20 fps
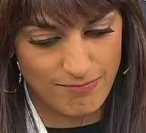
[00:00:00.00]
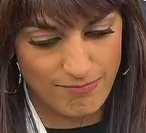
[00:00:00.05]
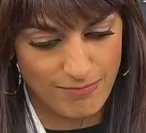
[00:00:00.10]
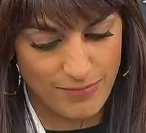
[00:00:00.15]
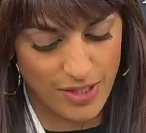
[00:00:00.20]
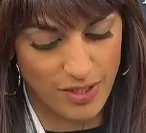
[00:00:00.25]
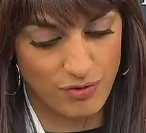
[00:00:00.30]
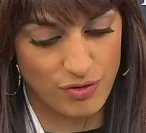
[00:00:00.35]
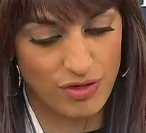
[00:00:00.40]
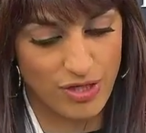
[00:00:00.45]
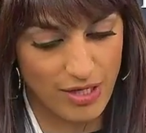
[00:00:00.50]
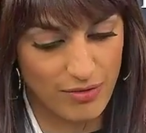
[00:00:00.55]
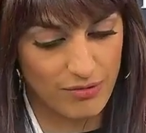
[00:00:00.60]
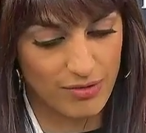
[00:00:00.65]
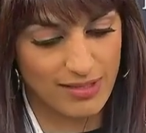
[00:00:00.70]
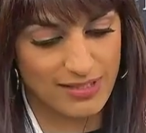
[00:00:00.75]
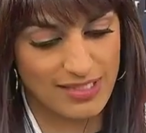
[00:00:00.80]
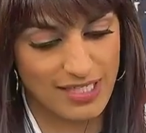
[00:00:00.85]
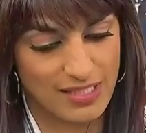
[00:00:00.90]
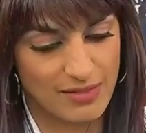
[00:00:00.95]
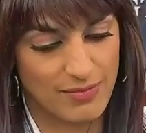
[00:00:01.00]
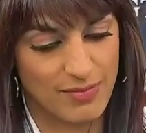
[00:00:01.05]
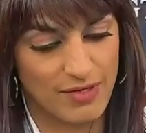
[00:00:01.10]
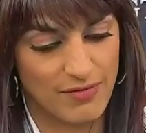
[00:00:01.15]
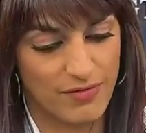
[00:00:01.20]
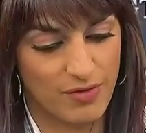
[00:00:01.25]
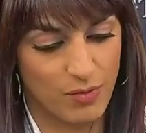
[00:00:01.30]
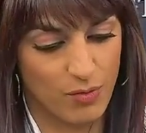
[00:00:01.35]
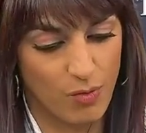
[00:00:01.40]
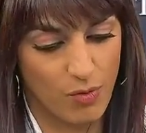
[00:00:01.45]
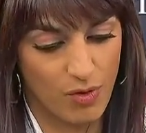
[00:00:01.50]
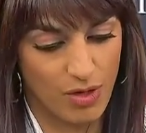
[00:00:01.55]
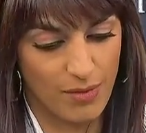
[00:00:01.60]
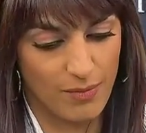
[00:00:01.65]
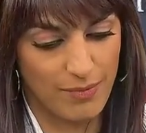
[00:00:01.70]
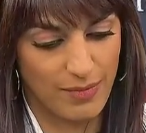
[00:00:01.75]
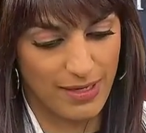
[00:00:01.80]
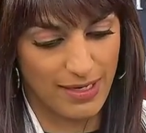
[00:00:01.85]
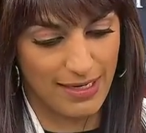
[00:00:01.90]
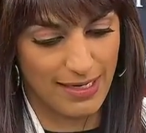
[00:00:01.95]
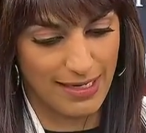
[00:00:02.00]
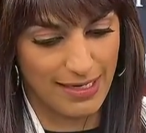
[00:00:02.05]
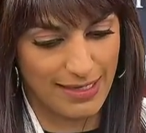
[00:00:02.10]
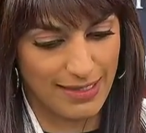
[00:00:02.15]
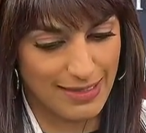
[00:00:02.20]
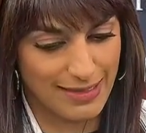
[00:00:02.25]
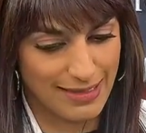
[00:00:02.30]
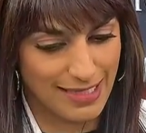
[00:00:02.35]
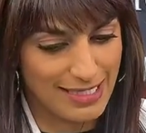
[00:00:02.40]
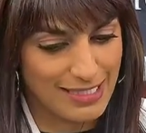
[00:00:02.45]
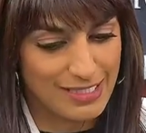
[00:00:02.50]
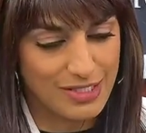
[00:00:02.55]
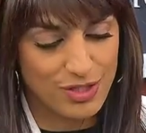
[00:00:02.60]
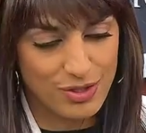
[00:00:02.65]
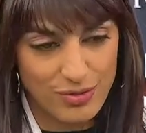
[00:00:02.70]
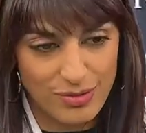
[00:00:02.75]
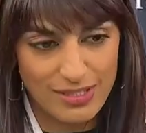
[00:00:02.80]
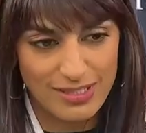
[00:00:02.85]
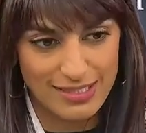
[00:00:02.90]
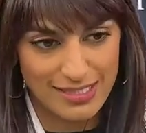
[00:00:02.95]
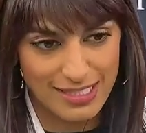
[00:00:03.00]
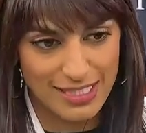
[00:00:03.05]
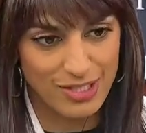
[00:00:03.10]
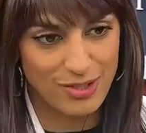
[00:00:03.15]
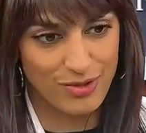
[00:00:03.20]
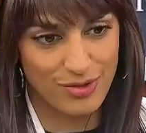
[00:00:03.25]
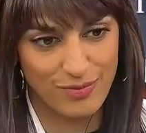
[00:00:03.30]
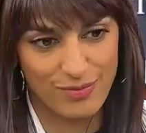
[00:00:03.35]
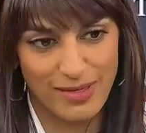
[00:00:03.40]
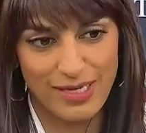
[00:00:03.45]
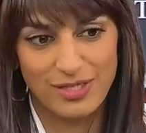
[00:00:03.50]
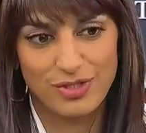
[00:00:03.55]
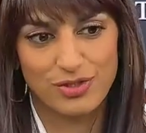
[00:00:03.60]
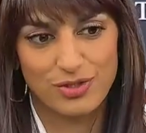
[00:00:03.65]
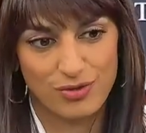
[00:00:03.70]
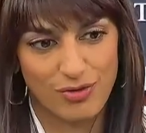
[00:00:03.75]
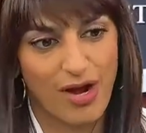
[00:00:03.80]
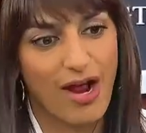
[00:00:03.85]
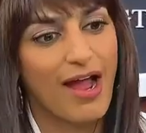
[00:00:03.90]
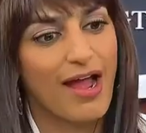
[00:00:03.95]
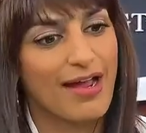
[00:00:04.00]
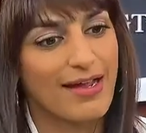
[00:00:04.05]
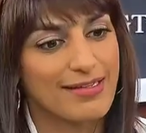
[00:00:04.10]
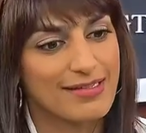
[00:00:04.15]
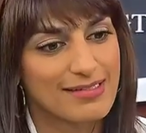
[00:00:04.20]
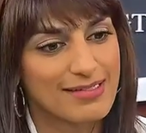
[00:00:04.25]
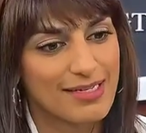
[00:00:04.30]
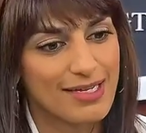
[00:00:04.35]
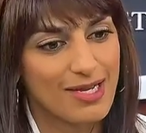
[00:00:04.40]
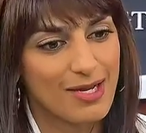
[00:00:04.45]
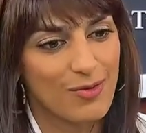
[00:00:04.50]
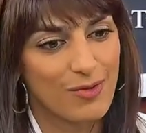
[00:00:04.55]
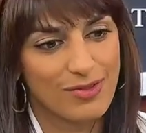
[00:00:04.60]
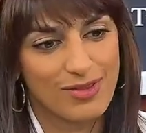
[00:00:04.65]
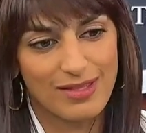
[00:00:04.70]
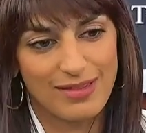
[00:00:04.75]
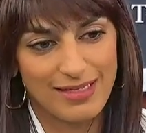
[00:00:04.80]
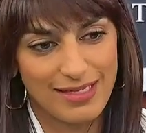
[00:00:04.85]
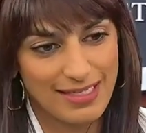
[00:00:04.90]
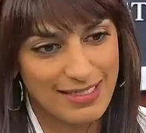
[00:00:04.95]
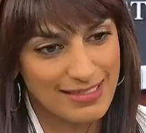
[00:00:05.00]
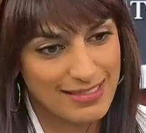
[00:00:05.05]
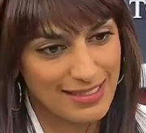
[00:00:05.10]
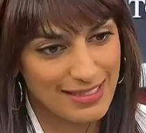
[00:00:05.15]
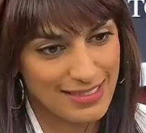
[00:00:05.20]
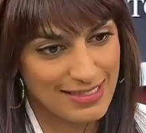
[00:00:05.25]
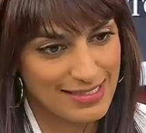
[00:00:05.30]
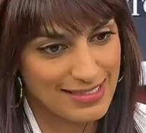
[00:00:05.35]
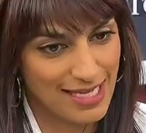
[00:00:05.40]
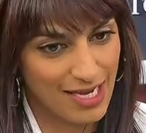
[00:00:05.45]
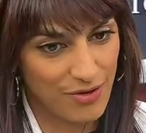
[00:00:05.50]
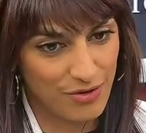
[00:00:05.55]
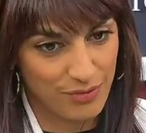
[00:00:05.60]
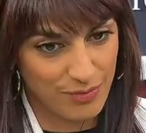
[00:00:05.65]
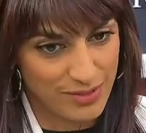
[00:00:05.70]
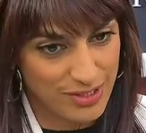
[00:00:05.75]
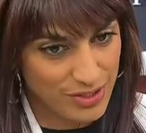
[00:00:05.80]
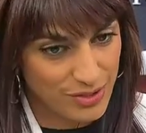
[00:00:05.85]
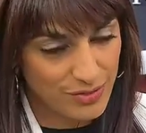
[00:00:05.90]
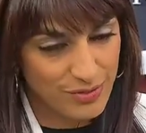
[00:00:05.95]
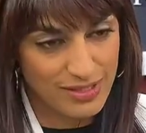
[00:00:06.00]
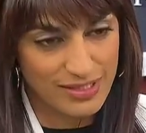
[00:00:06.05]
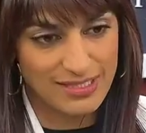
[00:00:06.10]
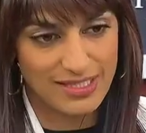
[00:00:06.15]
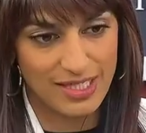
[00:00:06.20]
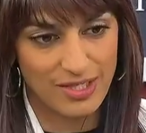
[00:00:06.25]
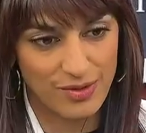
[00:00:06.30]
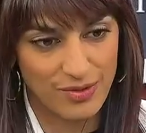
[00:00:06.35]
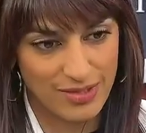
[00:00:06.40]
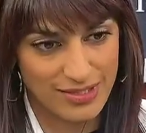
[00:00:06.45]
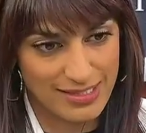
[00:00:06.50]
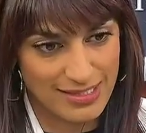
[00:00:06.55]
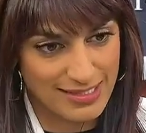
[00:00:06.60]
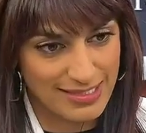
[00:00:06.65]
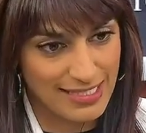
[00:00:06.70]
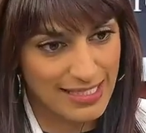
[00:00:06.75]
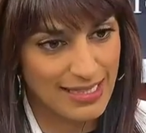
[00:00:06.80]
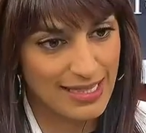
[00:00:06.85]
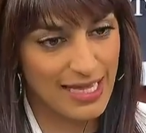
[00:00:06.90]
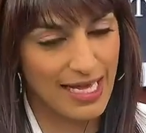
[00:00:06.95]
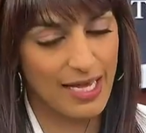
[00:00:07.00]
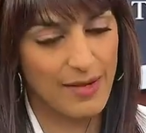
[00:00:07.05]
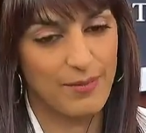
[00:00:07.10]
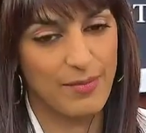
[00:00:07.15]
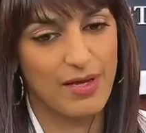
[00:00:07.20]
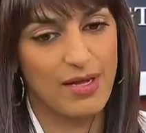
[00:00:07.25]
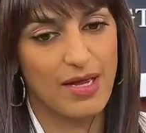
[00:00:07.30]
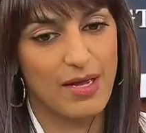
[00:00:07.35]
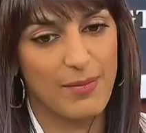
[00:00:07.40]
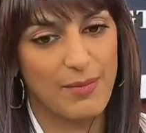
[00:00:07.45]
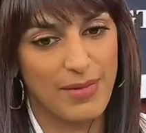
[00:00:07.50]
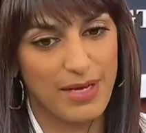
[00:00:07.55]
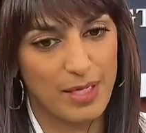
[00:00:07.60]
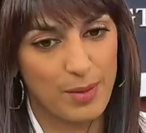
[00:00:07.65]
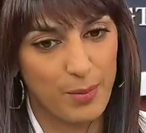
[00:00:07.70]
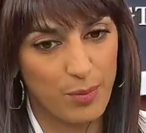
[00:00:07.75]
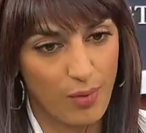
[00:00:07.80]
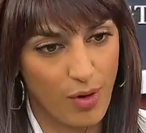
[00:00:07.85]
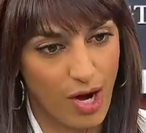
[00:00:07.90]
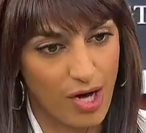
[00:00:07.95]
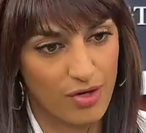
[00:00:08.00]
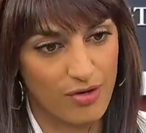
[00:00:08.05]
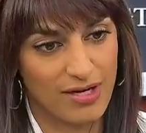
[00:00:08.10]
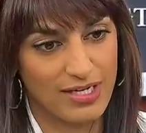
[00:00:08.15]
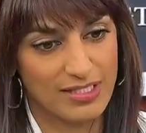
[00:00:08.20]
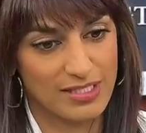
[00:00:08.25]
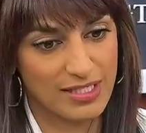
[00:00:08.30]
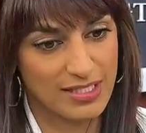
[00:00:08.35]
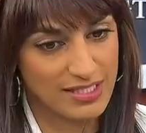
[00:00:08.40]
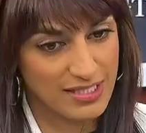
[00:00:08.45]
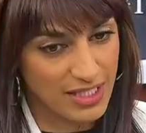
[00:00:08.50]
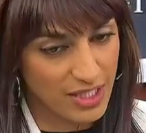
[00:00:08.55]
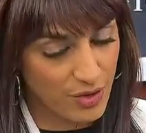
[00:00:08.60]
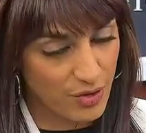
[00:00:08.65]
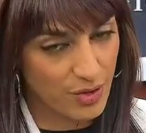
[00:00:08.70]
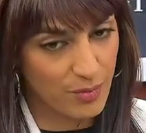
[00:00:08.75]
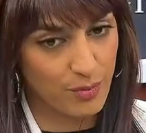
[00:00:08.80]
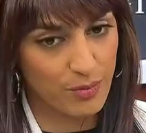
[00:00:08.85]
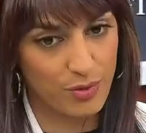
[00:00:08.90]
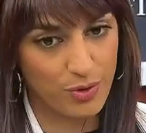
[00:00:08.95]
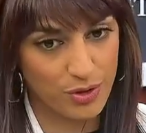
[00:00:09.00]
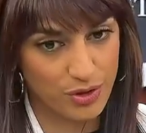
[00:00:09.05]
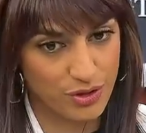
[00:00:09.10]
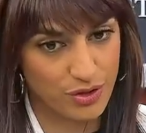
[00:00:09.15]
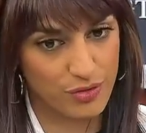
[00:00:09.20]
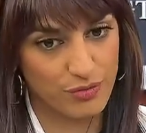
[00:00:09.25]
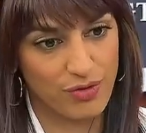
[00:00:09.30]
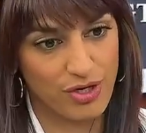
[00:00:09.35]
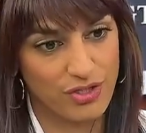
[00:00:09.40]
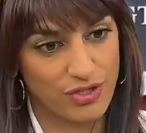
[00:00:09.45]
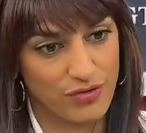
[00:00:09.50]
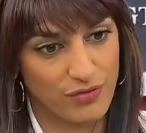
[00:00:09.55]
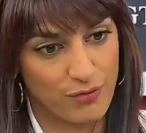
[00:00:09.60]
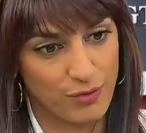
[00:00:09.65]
you know general assessment of the war, but they do continue to make strides within the East and the South. We do continue to see them make progress, continue to push the Russian